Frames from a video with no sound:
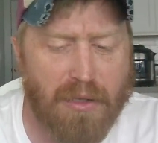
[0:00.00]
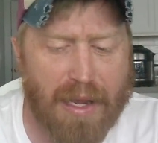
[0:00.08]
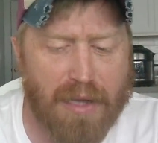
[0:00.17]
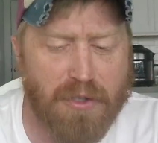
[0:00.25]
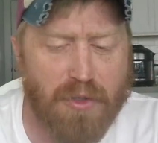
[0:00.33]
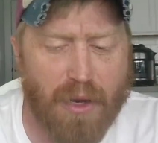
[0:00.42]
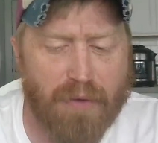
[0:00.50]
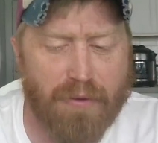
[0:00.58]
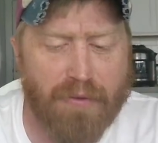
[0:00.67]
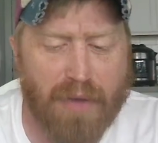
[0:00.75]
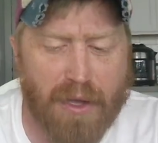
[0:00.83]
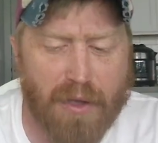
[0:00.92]

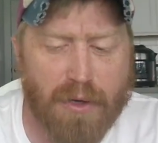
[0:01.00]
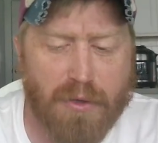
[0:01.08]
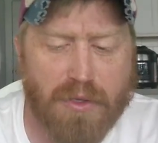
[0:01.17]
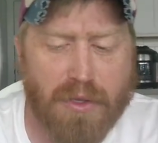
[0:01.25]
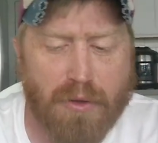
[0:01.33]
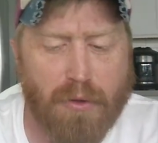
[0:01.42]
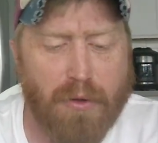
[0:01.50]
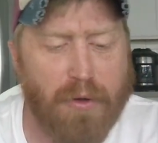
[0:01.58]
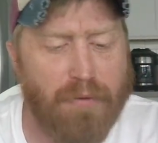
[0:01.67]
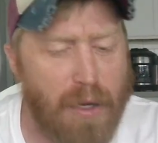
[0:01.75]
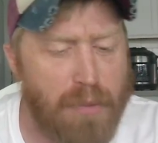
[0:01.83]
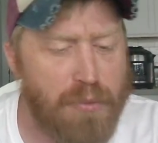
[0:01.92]
catastrophic failures,
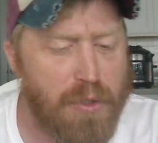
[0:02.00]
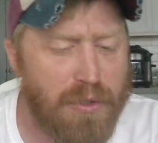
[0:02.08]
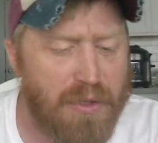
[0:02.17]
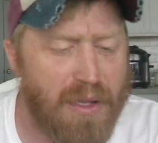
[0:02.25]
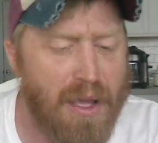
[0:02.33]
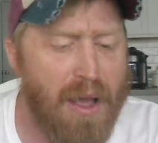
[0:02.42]
including ruptures,